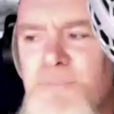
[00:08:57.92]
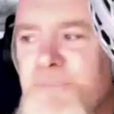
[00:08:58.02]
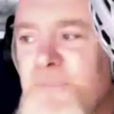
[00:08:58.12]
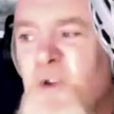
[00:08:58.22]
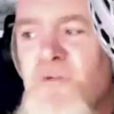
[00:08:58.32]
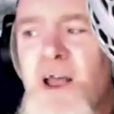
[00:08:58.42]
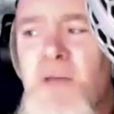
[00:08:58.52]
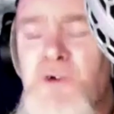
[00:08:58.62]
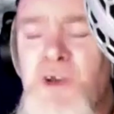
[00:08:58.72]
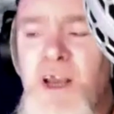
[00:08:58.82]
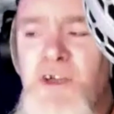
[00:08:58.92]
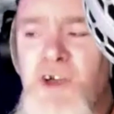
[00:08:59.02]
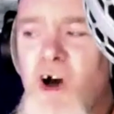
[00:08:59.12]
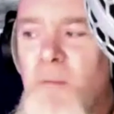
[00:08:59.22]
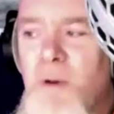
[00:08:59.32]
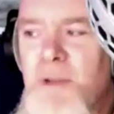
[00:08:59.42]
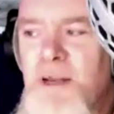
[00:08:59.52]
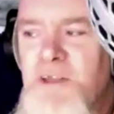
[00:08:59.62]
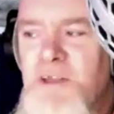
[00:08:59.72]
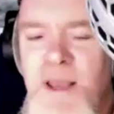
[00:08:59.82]
Don't know if it helps you get a job. I mean,
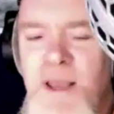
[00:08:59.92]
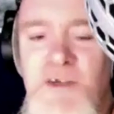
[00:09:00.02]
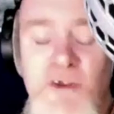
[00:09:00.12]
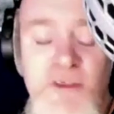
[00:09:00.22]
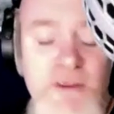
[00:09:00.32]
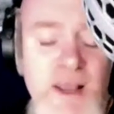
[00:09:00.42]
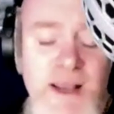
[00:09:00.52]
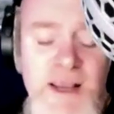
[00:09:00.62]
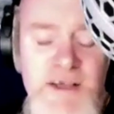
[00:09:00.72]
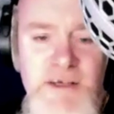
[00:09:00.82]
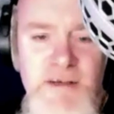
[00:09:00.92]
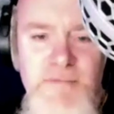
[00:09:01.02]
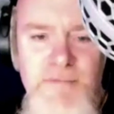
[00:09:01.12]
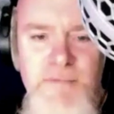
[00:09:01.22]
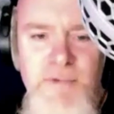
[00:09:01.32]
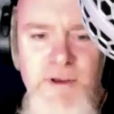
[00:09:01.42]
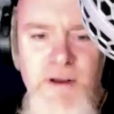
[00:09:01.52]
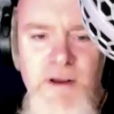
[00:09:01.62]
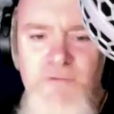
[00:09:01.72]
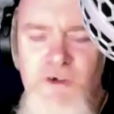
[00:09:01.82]
it depends on, I guess
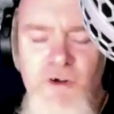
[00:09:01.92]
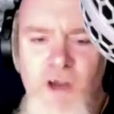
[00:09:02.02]
I've just not